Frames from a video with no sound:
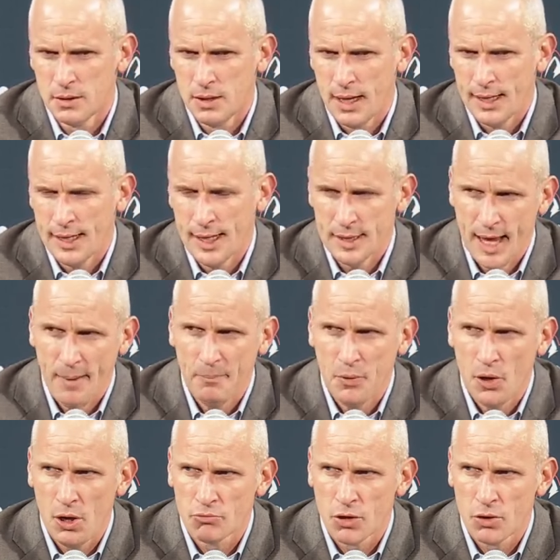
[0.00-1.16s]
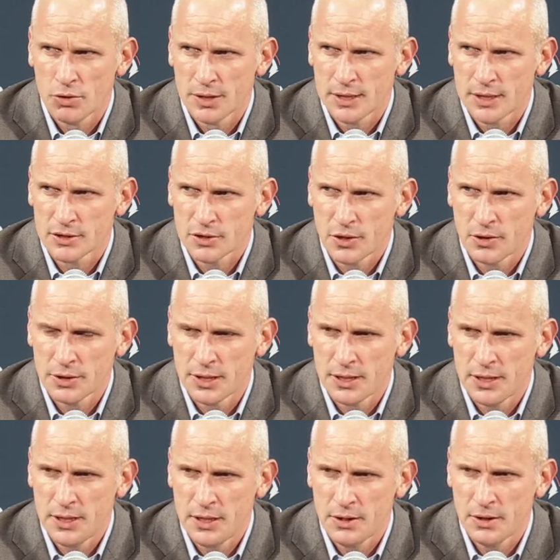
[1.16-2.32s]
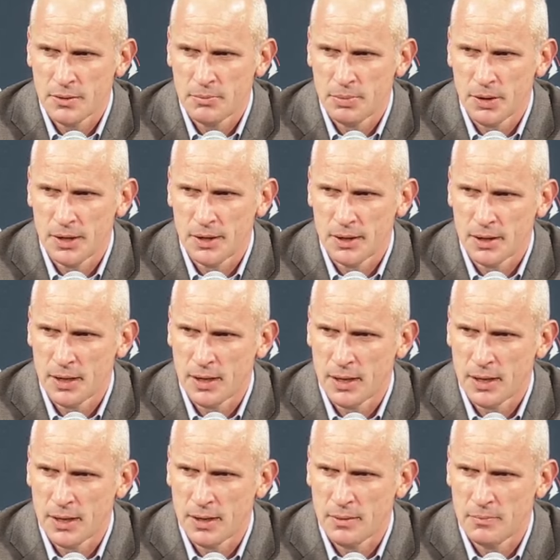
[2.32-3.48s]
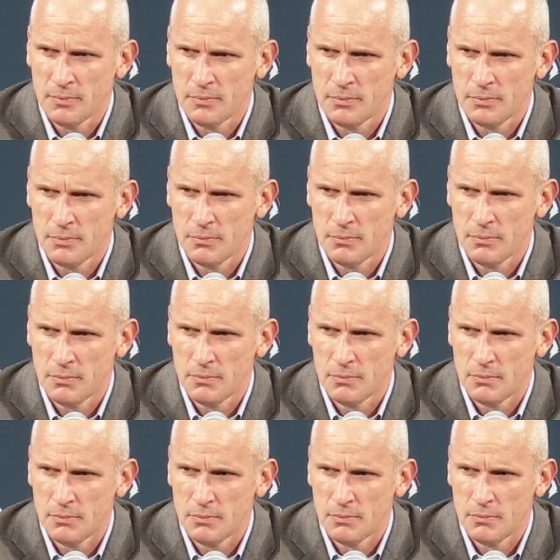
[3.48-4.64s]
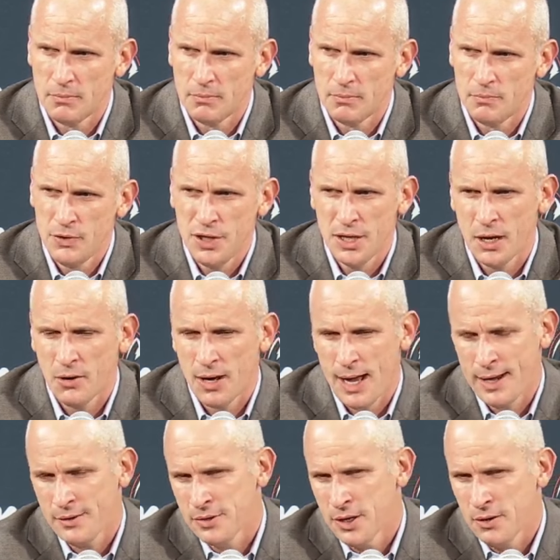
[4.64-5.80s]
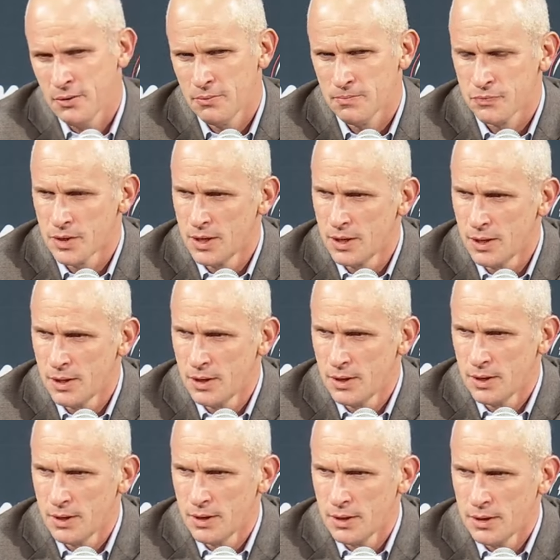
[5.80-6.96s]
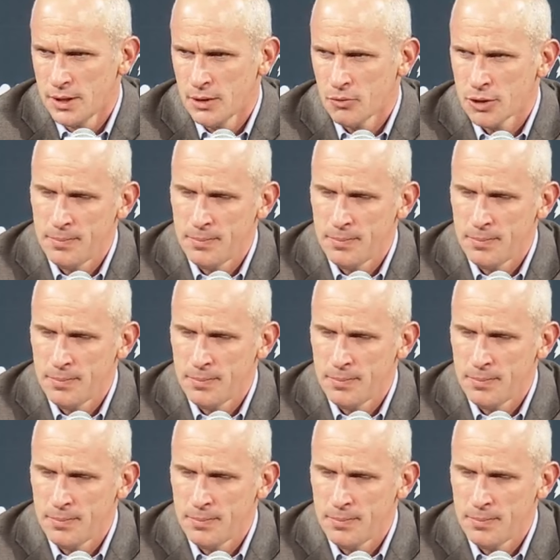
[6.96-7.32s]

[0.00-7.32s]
and get that ball rolling this early in the year. But um, you know, I don't know. You know, what a